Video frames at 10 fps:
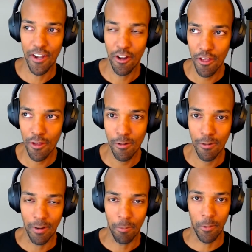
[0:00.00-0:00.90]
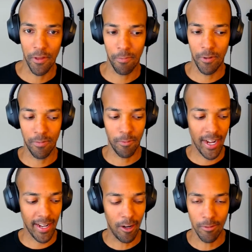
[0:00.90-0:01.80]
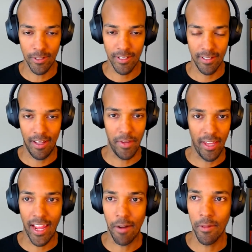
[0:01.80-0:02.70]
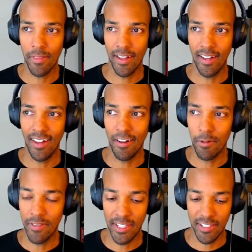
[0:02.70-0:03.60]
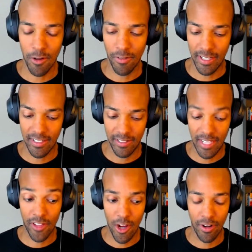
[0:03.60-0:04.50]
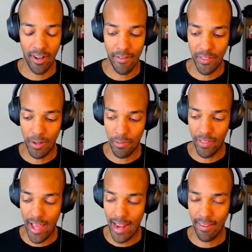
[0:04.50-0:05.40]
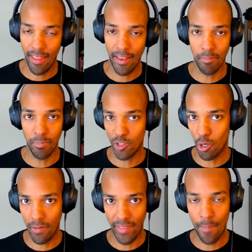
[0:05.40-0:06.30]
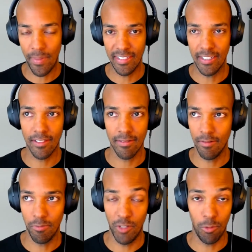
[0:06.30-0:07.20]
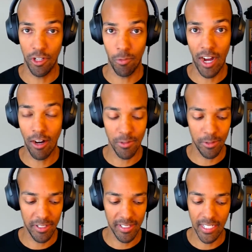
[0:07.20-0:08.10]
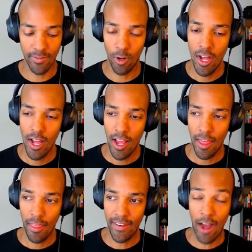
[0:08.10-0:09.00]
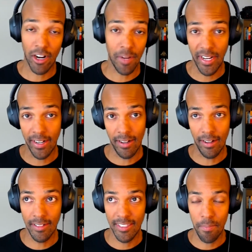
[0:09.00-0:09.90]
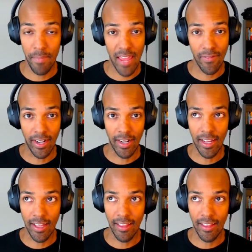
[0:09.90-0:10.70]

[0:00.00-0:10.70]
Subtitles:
know you with running altMBA with Seth Godin and everything with that, and growing that business did really well. It was very successful. Now coming into Maven,